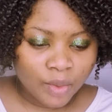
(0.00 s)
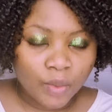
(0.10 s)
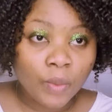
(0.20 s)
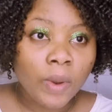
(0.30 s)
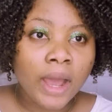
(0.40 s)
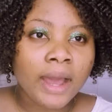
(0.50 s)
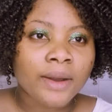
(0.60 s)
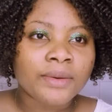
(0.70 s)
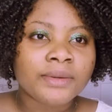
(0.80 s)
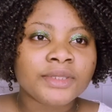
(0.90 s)

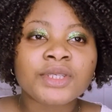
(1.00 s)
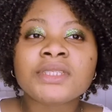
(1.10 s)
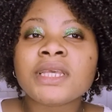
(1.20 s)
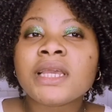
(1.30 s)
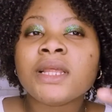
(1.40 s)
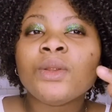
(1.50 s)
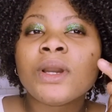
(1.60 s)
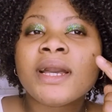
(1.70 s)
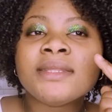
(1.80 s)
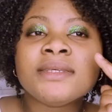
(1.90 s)
Wow, just take a
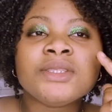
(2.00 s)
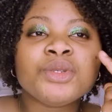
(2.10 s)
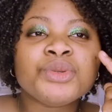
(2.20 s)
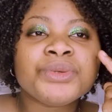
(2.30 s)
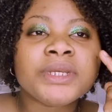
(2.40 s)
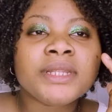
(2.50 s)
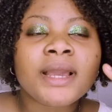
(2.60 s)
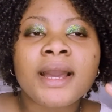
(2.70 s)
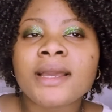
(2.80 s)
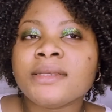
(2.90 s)
look at this green,
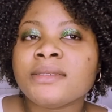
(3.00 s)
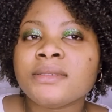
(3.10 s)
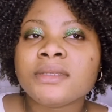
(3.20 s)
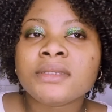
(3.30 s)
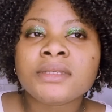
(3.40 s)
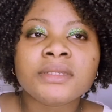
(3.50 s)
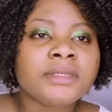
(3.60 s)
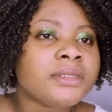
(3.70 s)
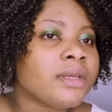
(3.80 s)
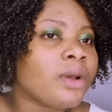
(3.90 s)
guys. This
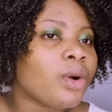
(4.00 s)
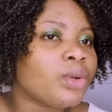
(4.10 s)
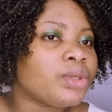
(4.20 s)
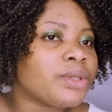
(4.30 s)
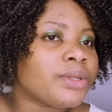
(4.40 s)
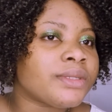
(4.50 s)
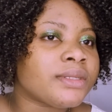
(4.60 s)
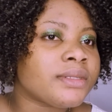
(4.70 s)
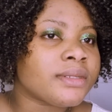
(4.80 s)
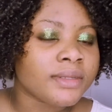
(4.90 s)
is gorgeous.